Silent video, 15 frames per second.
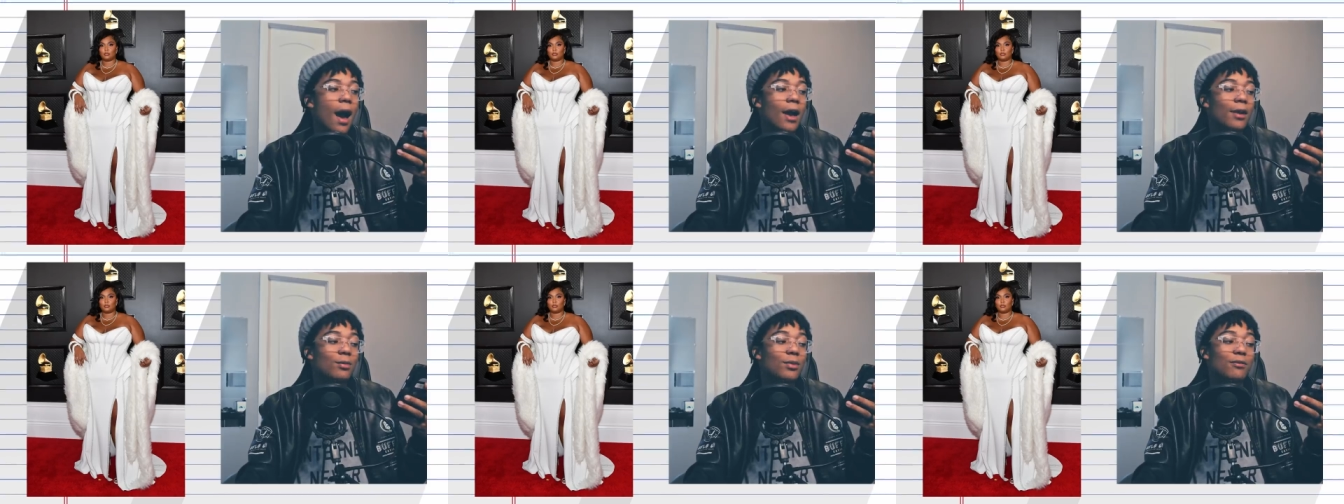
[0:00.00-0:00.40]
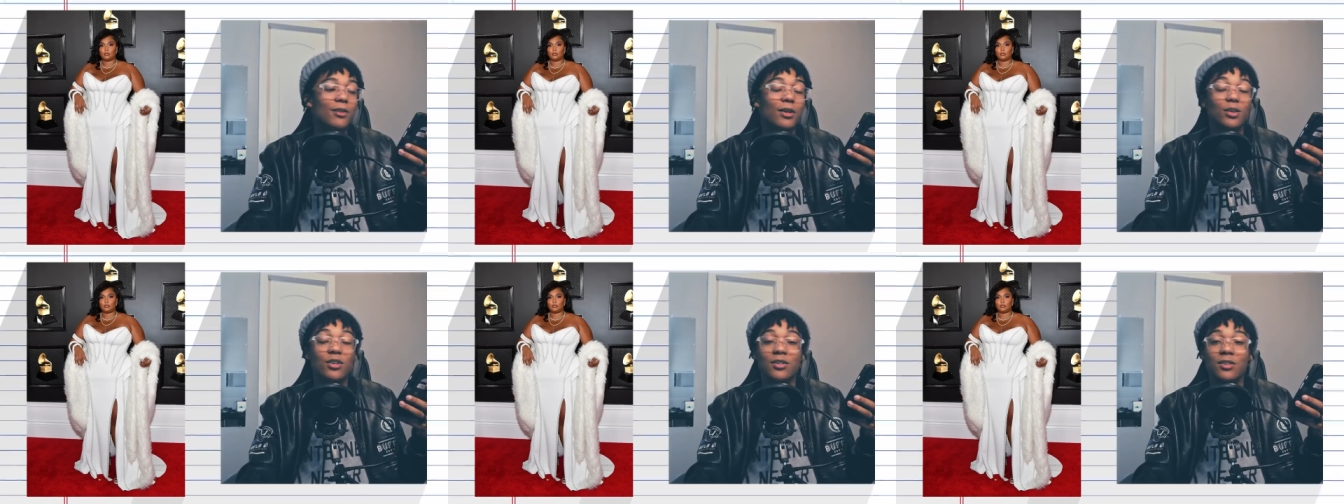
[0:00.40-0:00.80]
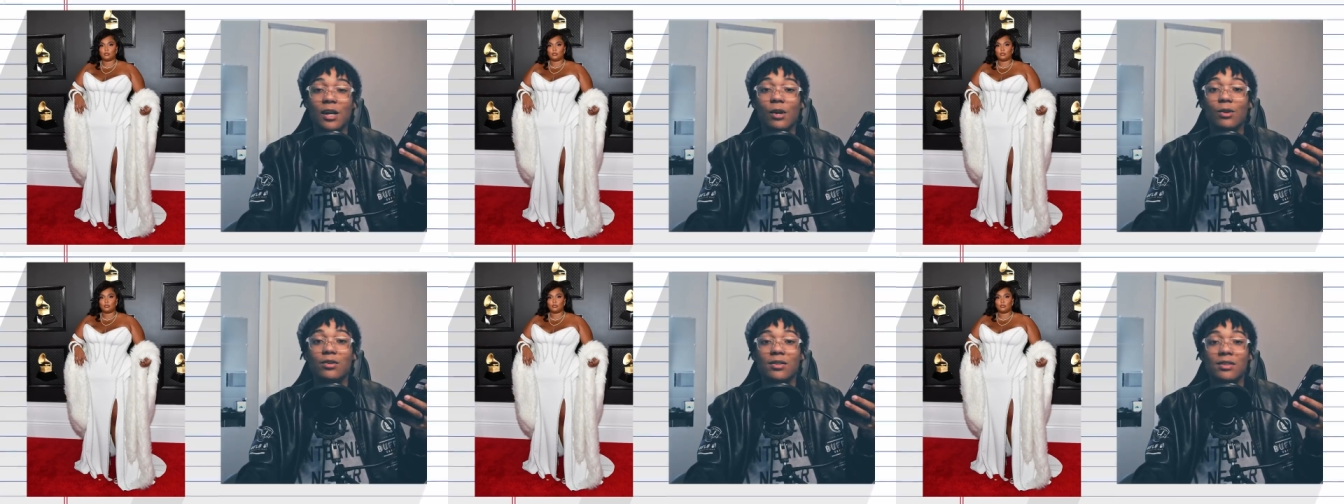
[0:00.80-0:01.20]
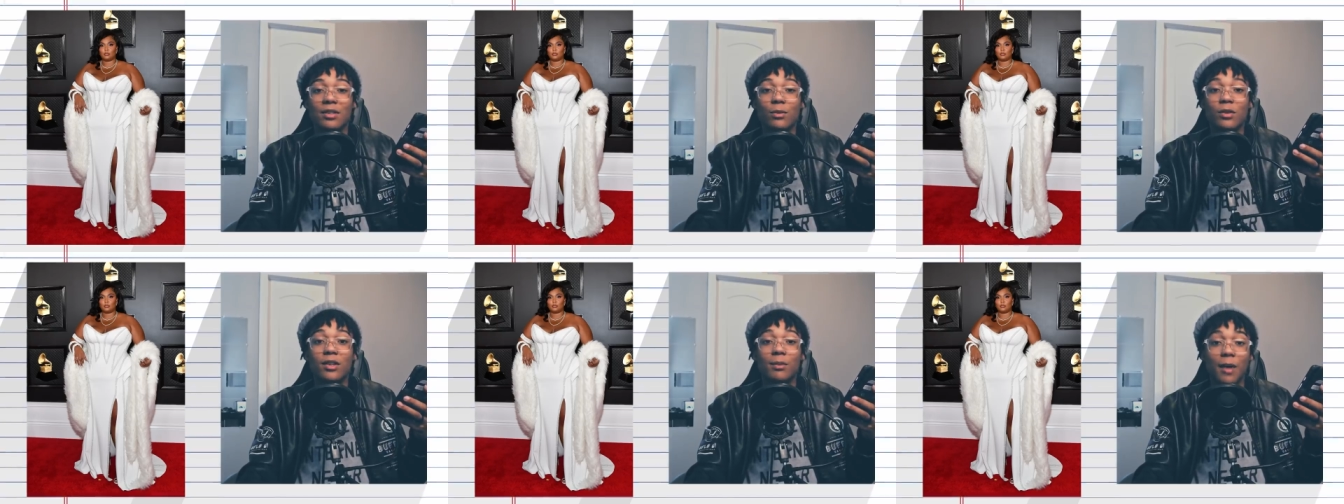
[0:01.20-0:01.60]
I'd be very scared to
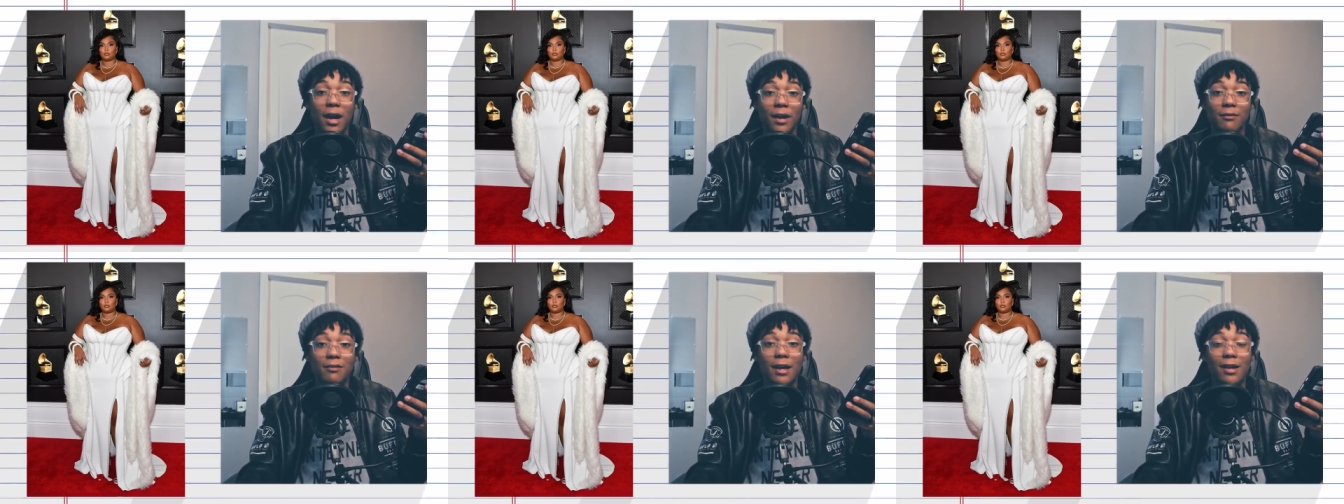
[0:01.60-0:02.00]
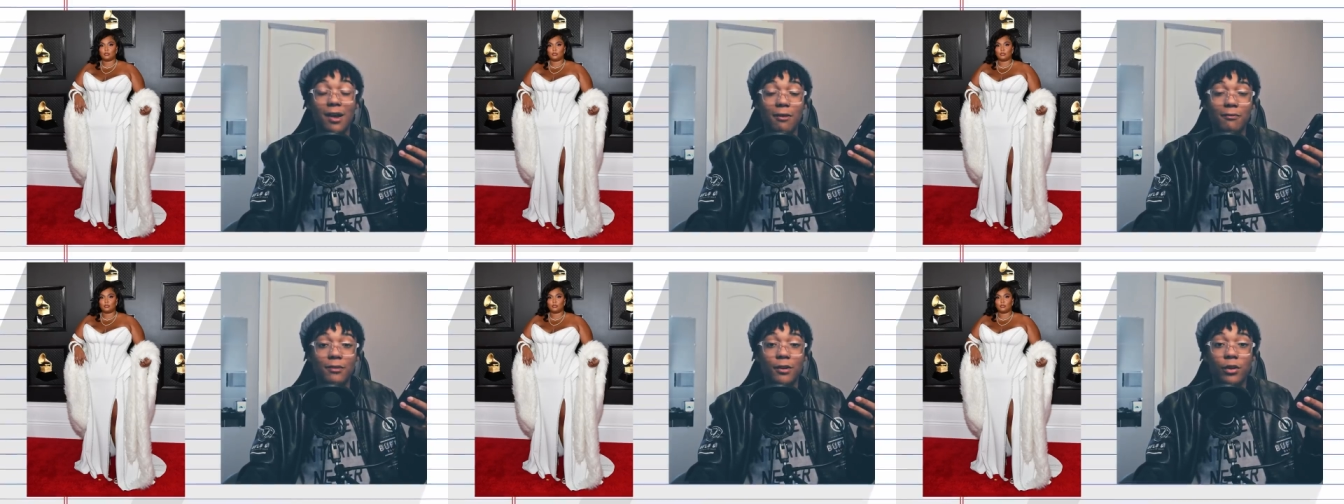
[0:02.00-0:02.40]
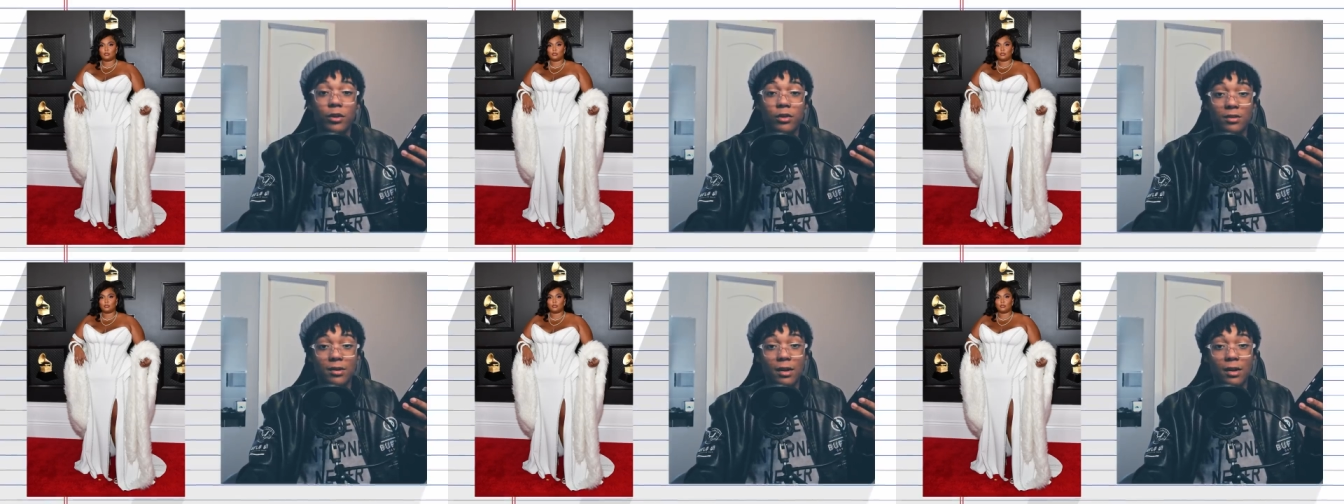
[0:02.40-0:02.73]
see what the back of that outfit looks